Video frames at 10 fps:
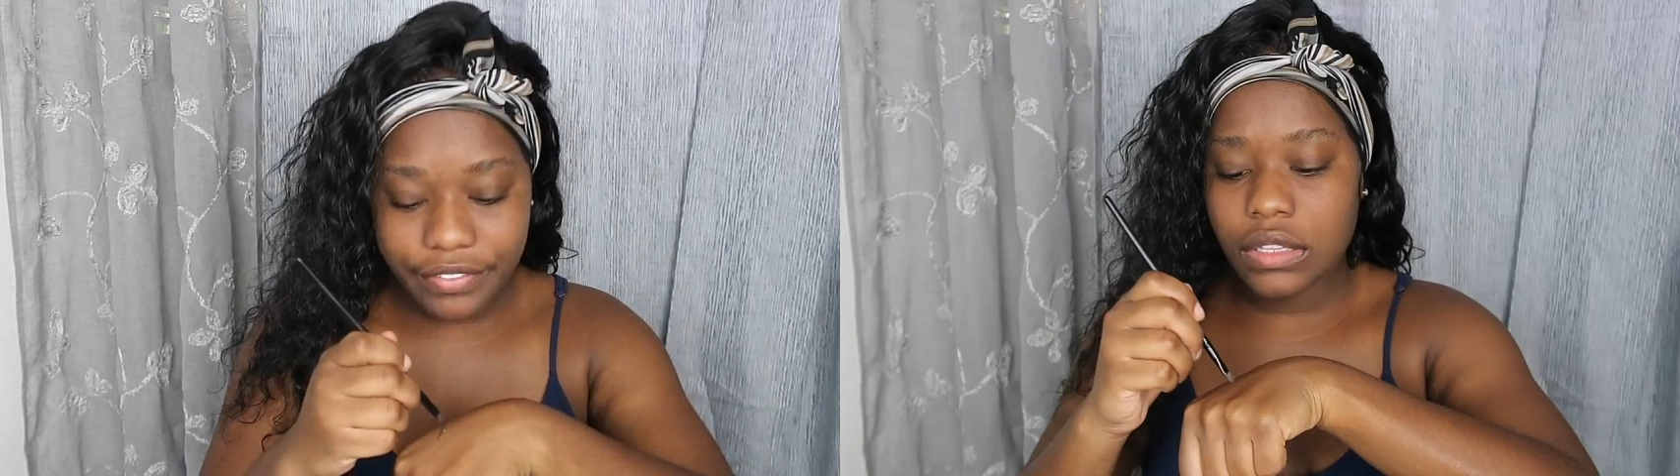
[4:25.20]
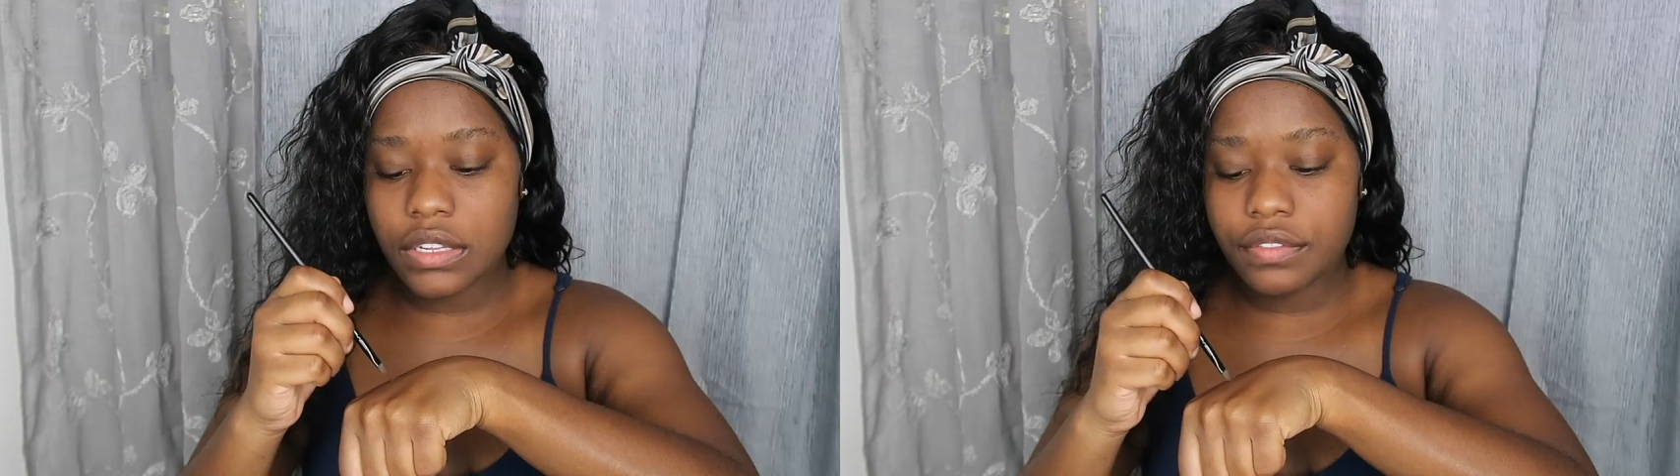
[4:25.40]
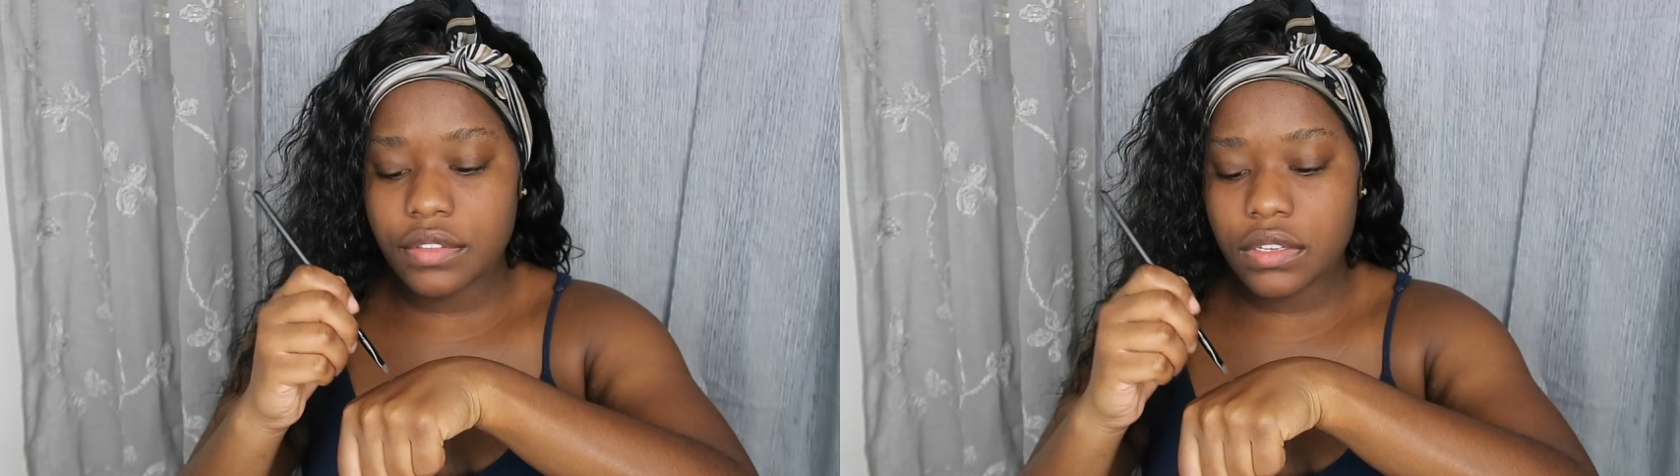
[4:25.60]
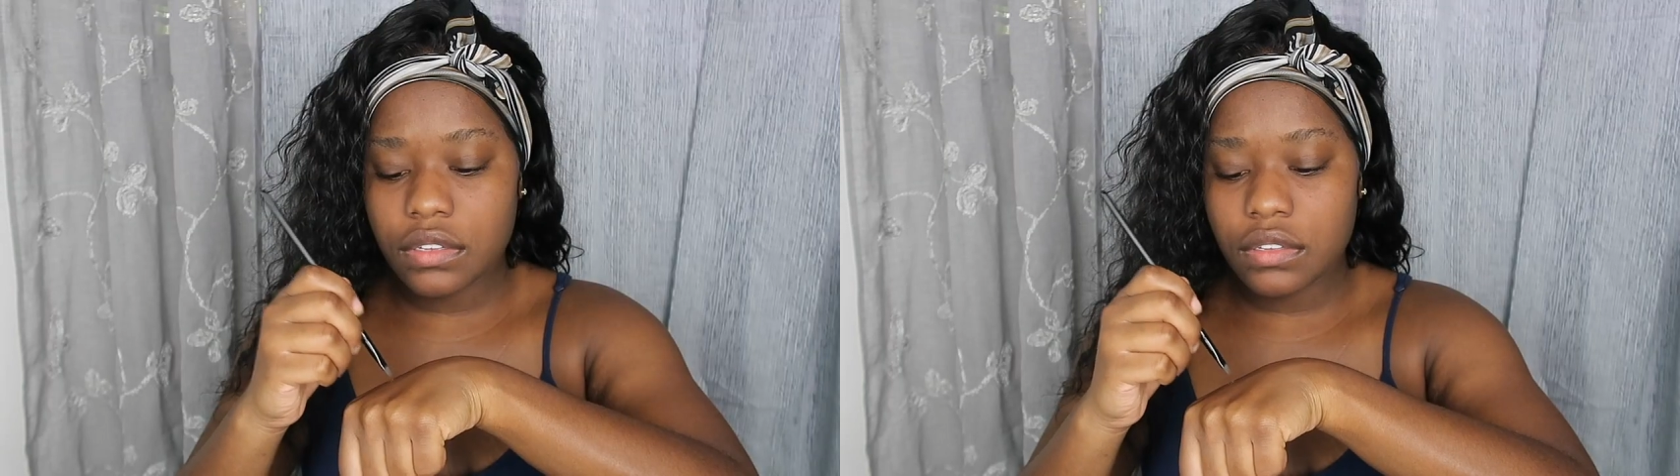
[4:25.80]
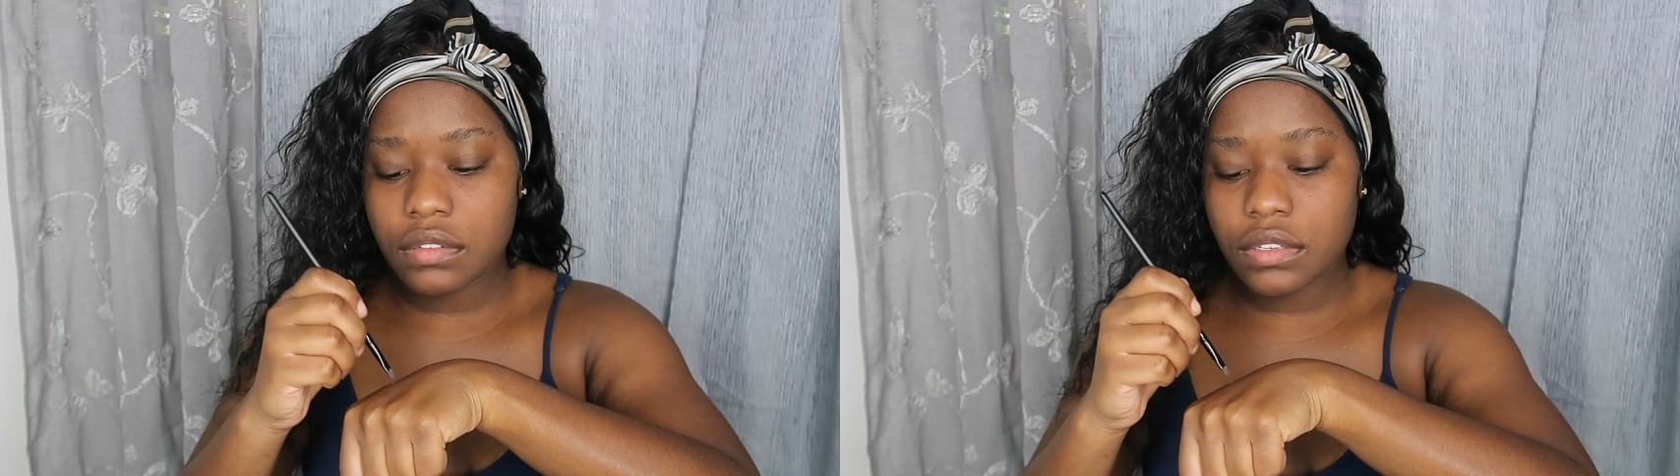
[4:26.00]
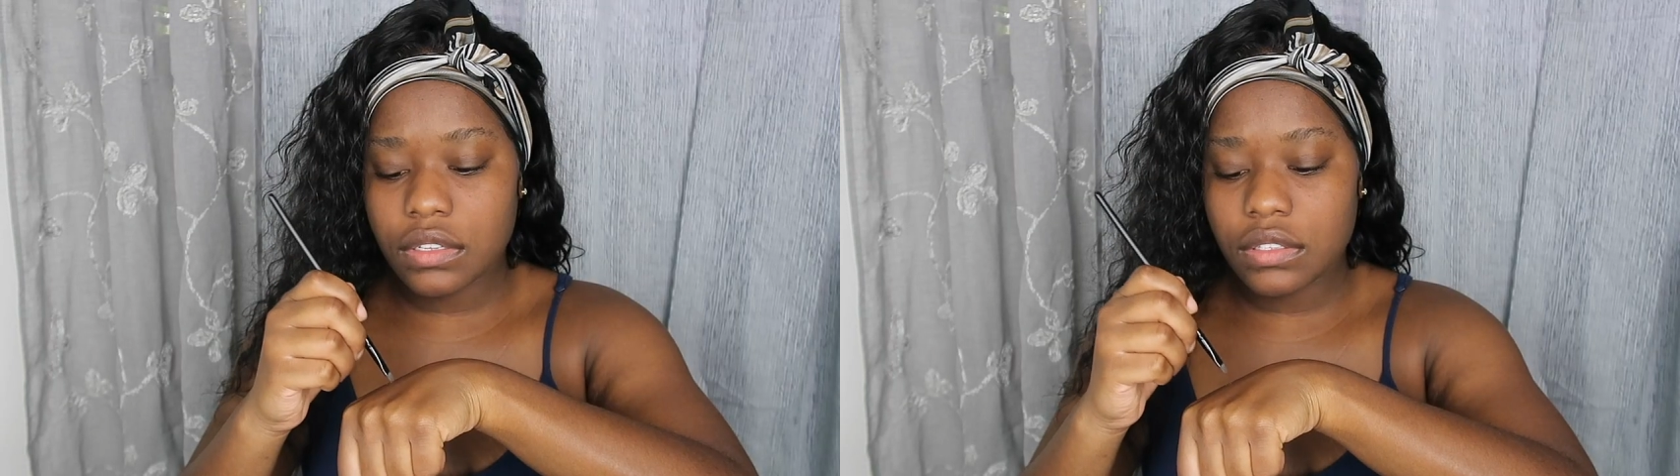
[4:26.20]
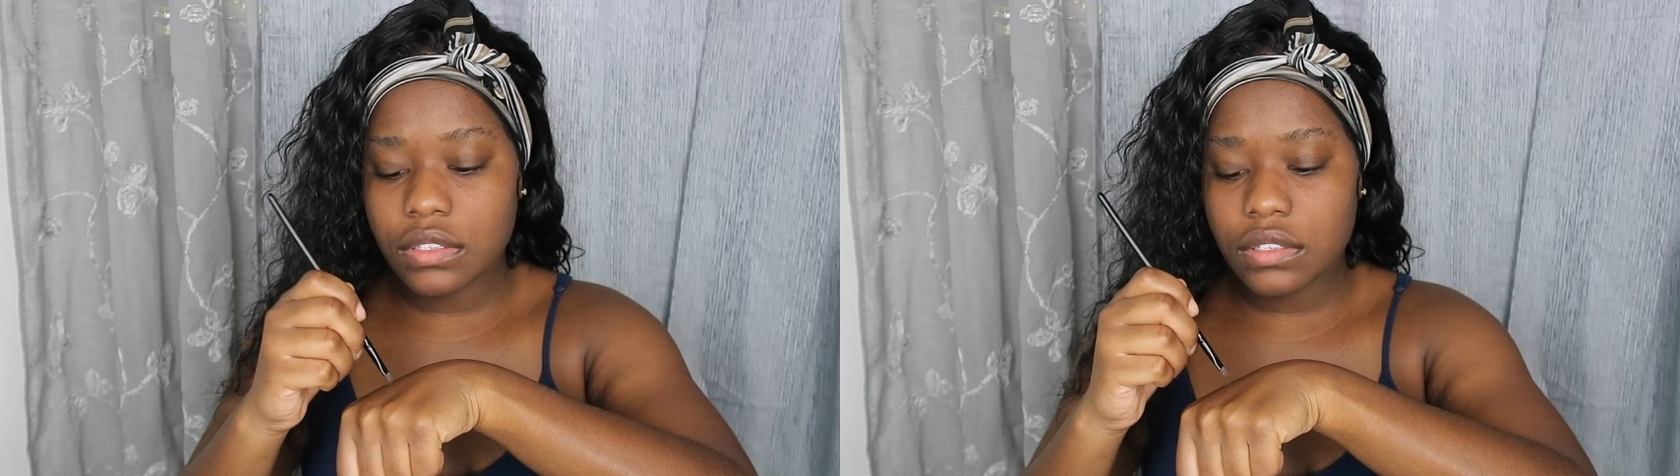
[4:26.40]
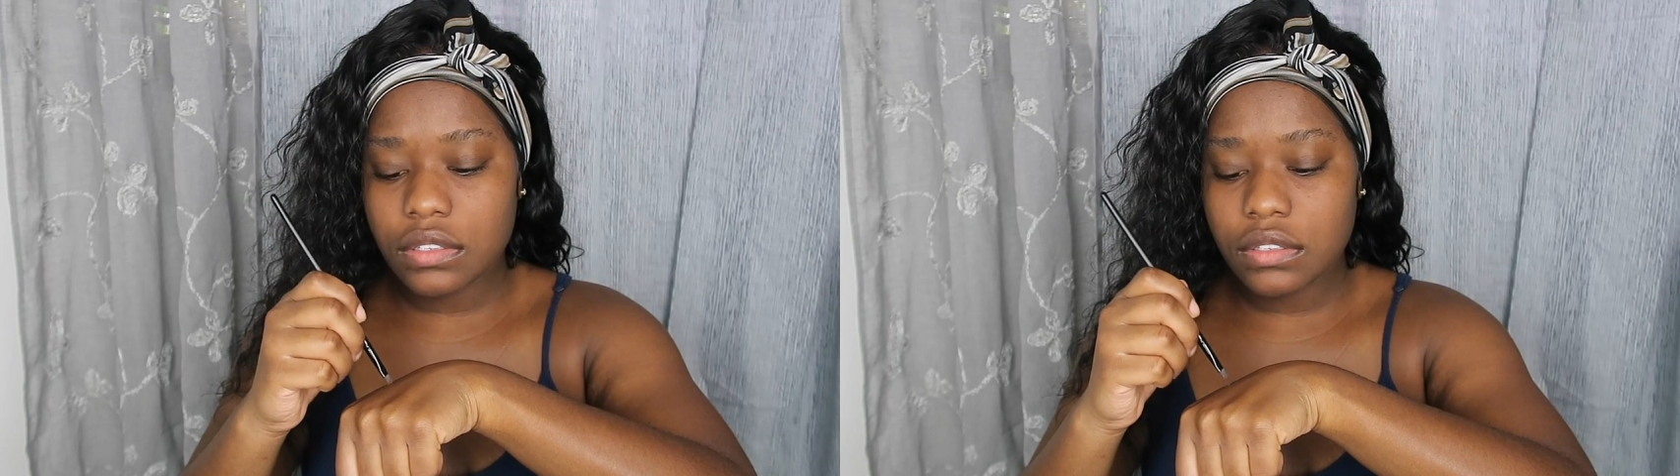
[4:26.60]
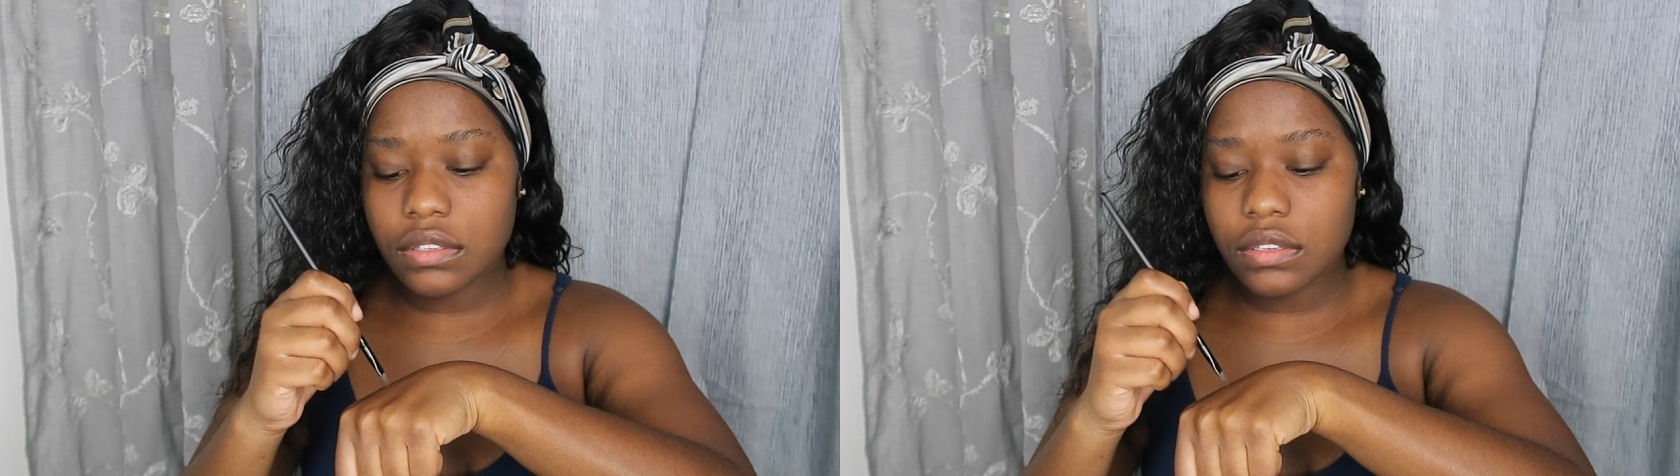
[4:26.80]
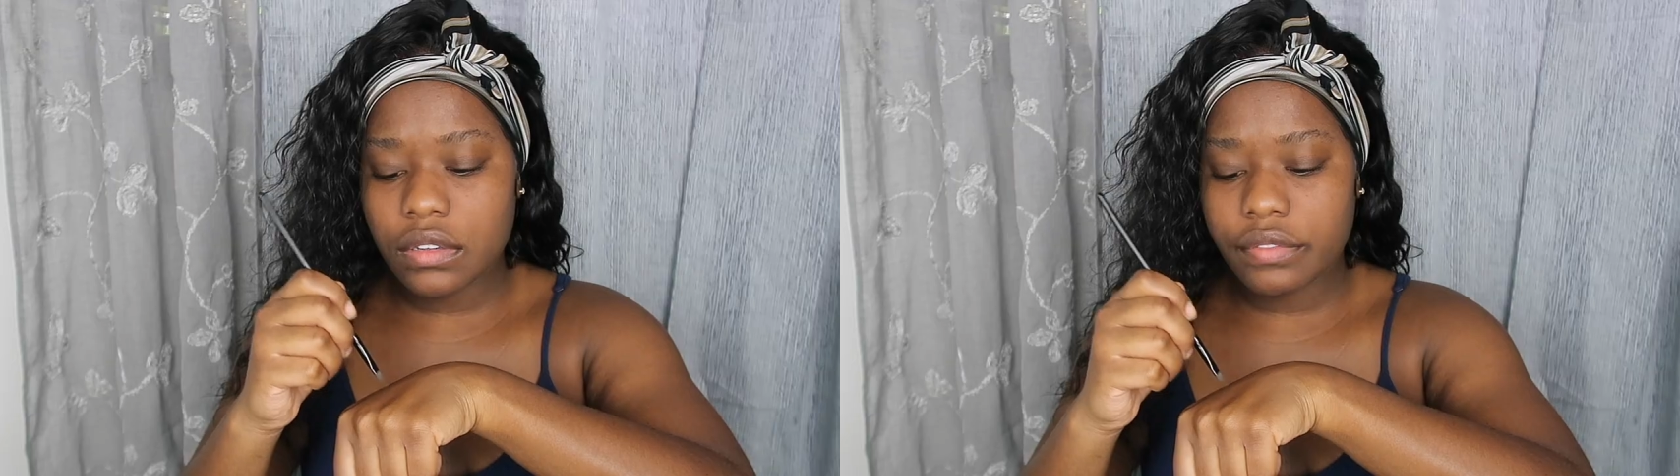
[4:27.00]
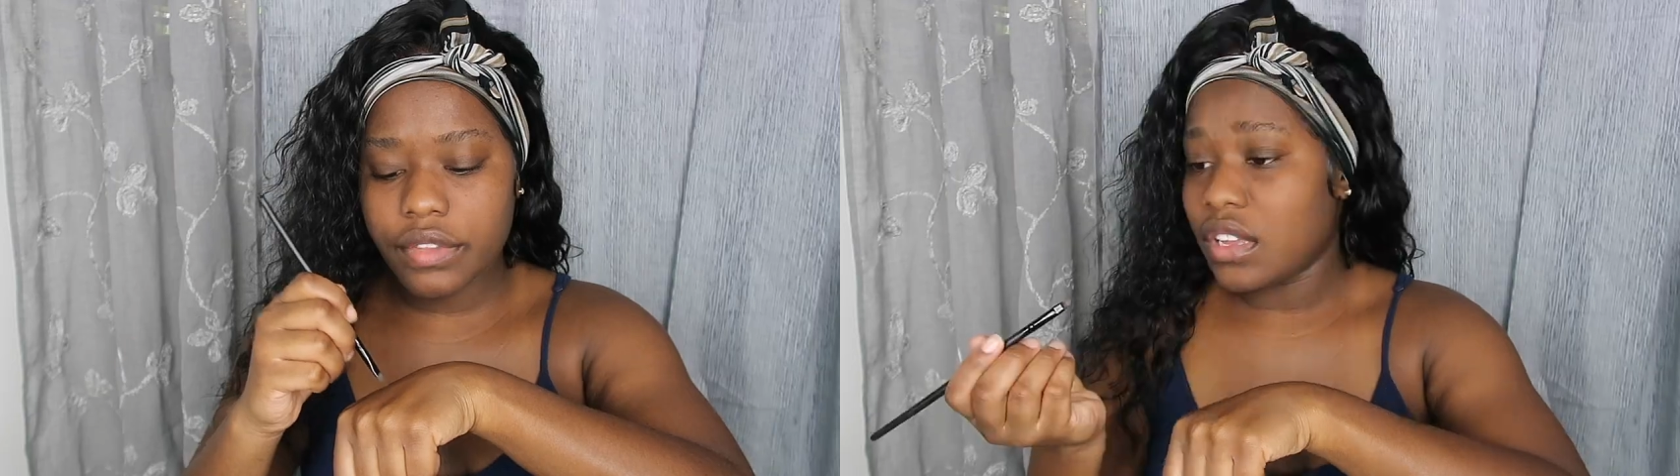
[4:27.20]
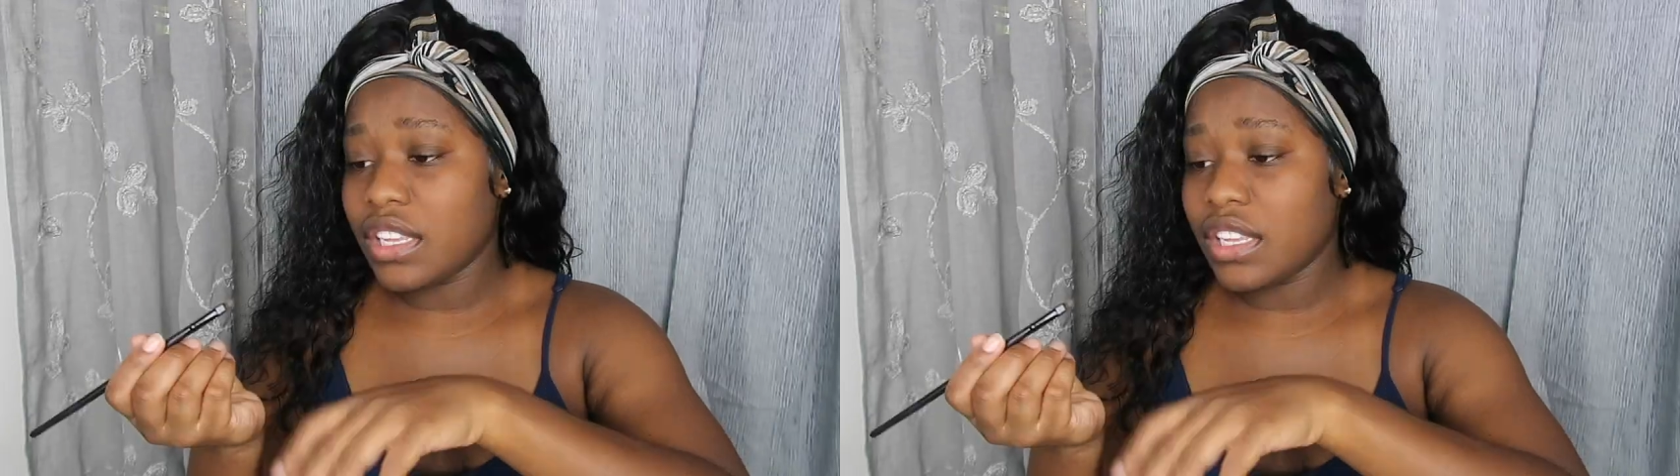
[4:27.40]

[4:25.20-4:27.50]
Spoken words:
I love the consistency of it.